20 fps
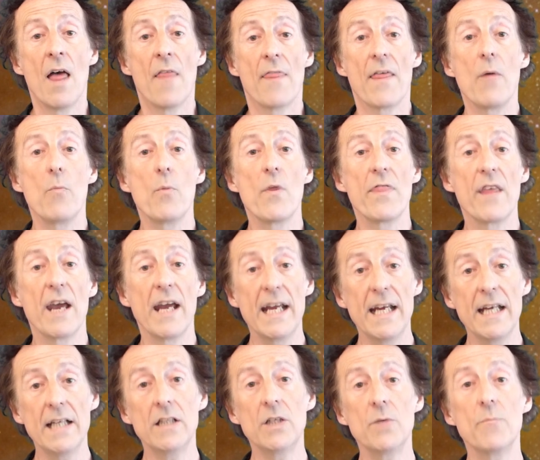Then when the
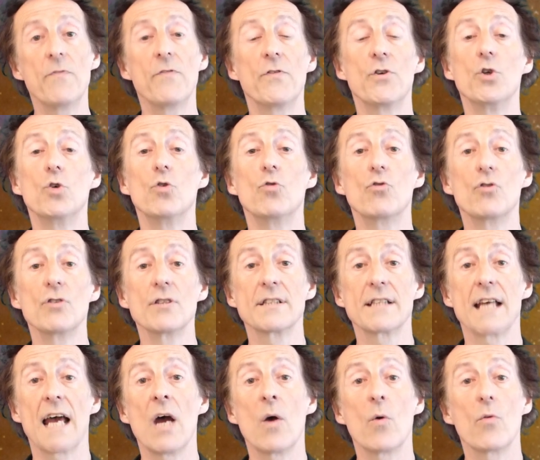helium fuel
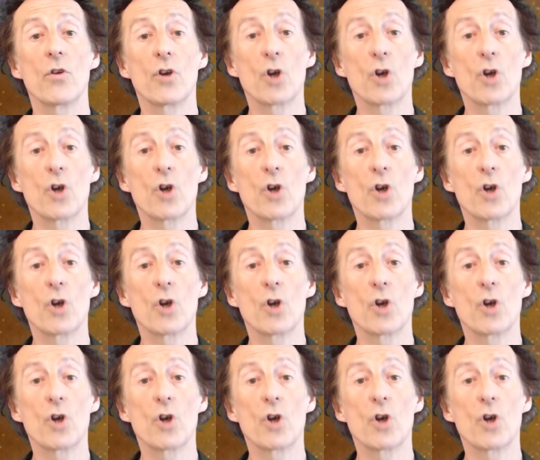runs out,